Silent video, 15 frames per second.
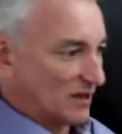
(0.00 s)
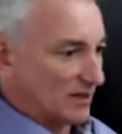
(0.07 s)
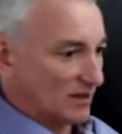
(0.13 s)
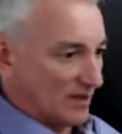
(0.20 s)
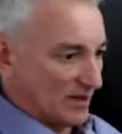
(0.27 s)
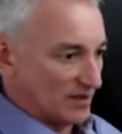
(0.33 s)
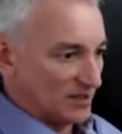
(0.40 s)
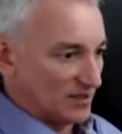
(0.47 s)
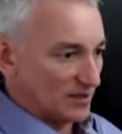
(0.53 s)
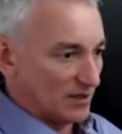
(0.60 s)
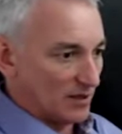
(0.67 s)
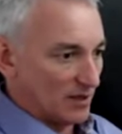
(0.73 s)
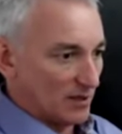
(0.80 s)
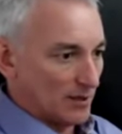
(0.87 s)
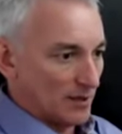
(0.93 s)
this
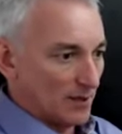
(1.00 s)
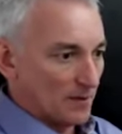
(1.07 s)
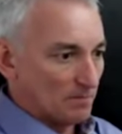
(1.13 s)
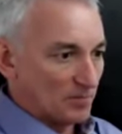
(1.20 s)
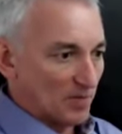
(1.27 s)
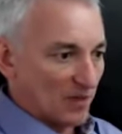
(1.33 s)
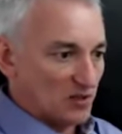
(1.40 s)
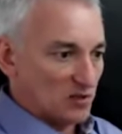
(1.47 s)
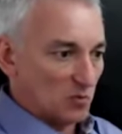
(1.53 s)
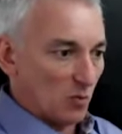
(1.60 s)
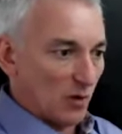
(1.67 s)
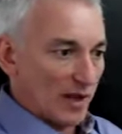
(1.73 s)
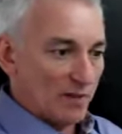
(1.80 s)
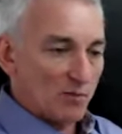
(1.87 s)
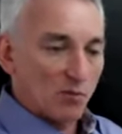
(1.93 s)
is
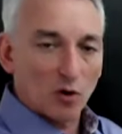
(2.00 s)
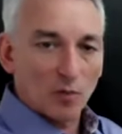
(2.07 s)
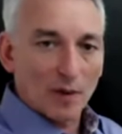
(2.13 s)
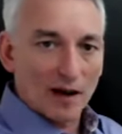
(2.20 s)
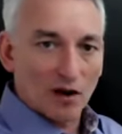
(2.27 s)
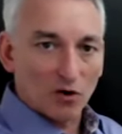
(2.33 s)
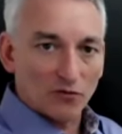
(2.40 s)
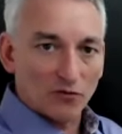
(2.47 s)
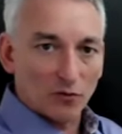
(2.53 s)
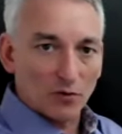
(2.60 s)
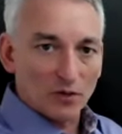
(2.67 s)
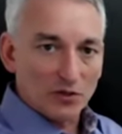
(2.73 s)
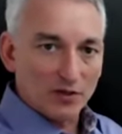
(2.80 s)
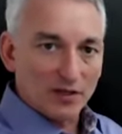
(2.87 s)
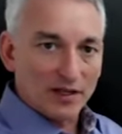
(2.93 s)
way more powerful when
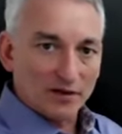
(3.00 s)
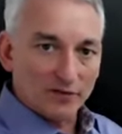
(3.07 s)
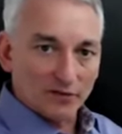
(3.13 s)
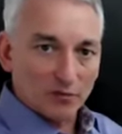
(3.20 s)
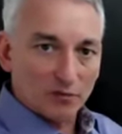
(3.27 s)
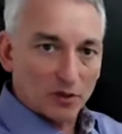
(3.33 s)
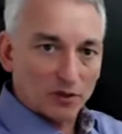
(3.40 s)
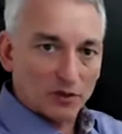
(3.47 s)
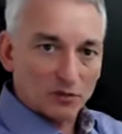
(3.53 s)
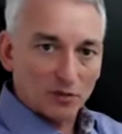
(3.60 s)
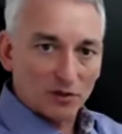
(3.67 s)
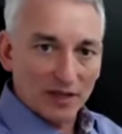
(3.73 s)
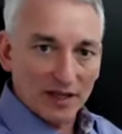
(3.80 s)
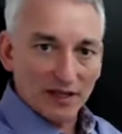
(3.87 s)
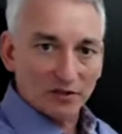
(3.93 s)
you get it from multiple
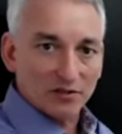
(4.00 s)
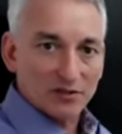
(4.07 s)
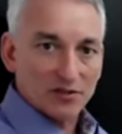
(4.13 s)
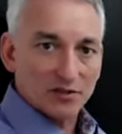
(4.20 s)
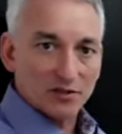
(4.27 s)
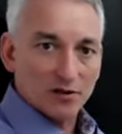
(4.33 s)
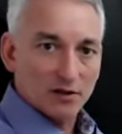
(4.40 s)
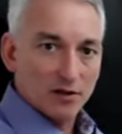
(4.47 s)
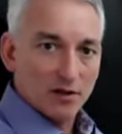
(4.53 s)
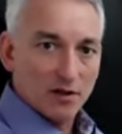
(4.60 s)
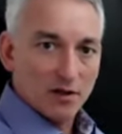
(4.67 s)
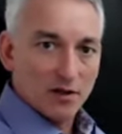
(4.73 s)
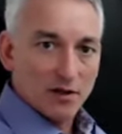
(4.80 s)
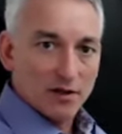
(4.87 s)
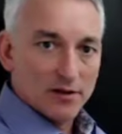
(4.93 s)
angles.
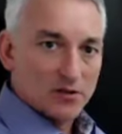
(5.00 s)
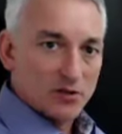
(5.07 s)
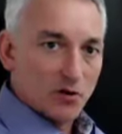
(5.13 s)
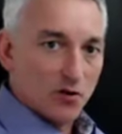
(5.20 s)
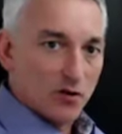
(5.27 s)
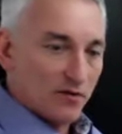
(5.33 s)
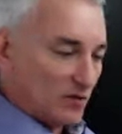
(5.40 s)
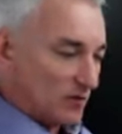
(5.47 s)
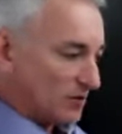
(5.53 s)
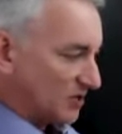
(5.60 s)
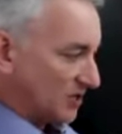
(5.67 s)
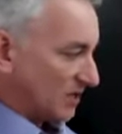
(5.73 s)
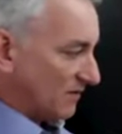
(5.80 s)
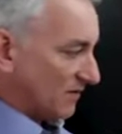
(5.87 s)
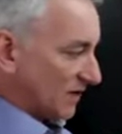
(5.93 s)
So if you
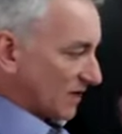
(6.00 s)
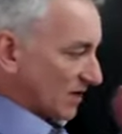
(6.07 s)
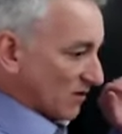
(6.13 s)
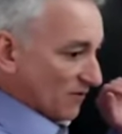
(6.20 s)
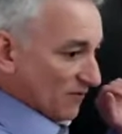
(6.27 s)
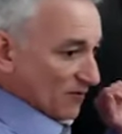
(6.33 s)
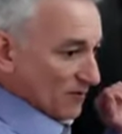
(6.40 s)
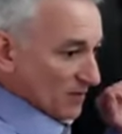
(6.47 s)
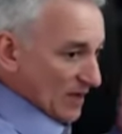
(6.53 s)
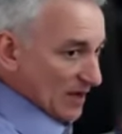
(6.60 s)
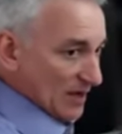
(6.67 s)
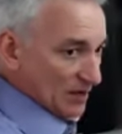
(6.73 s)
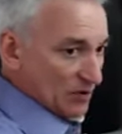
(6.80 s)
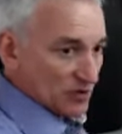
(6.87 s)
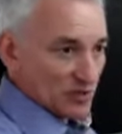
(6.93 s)
see a video from me
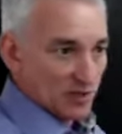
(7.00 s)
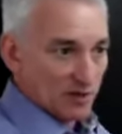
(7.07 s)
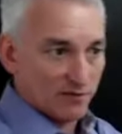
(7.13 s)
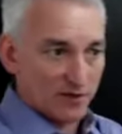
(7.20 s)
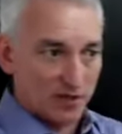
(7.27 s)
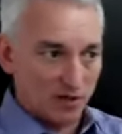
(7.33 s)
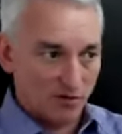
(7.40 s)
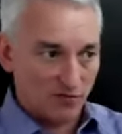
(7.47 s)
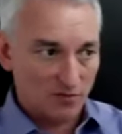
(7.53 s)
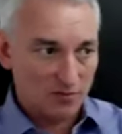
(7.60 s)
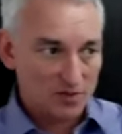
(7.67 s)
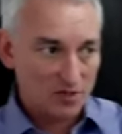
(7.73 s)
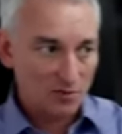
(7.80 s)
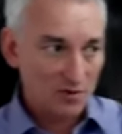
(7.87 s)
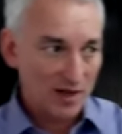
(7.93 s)
and you see a video from
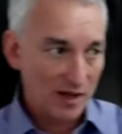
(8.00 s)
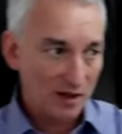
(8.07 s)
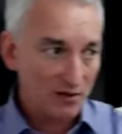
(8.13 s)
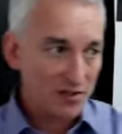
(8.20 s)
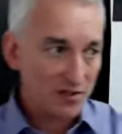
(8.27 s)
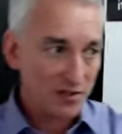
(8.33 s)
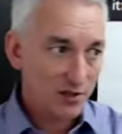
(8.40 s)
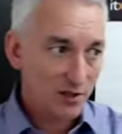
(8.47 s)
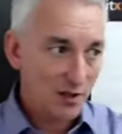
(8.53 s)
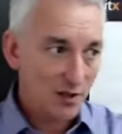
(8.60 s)
someone else,